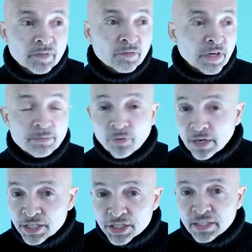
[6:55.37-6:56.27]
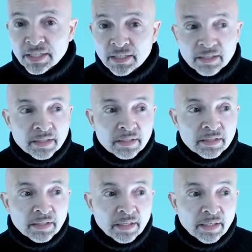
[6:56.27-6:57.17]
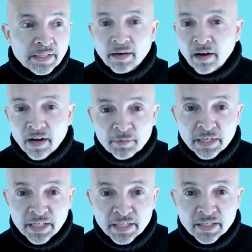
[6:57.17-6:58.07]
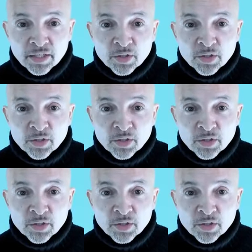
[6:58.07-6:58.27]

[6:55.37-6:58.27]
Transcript: vibrationally in harmony